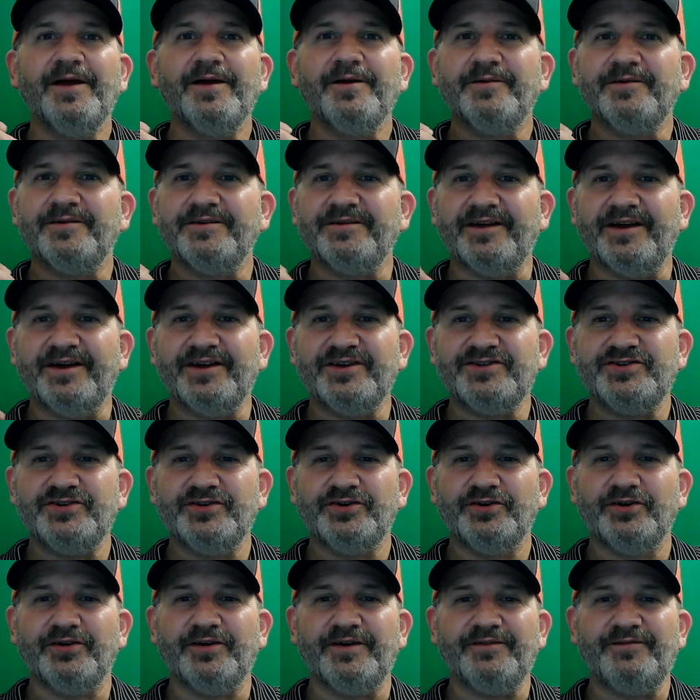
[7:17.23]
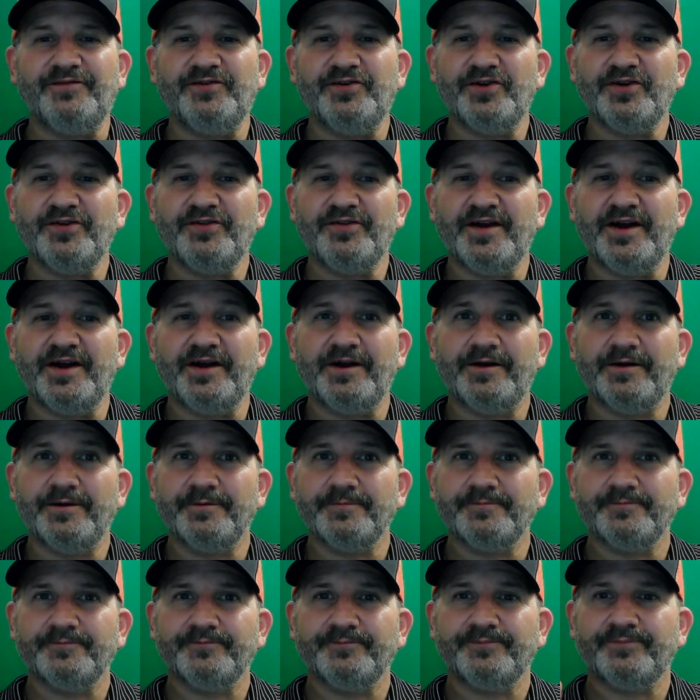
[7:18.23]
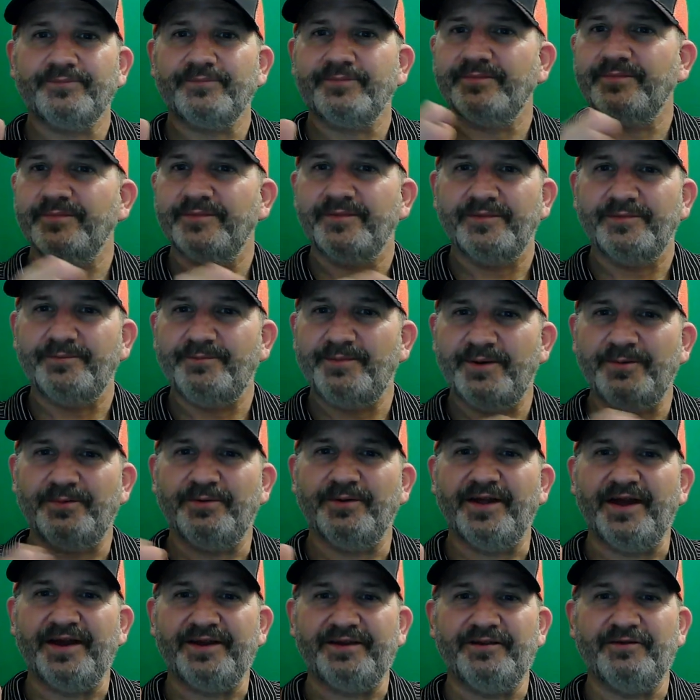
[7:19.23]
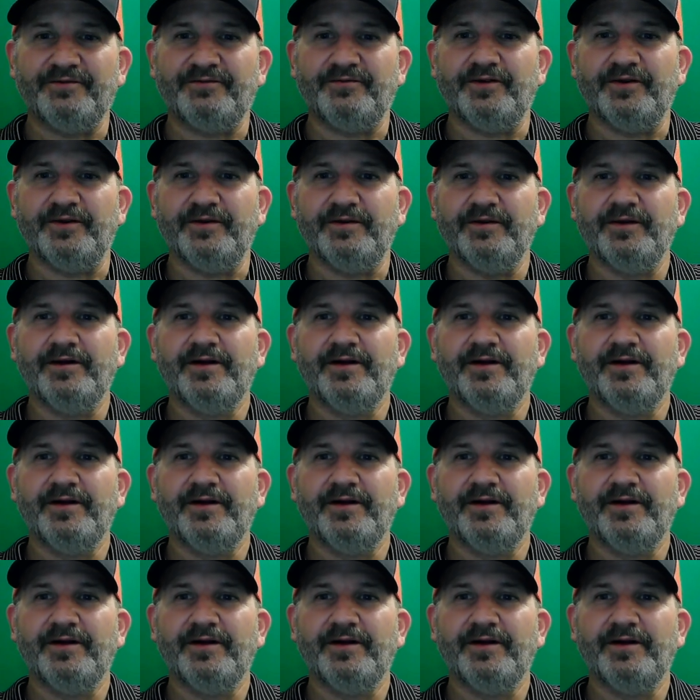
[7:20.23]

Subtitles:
Because as you know, if you're there, people act different.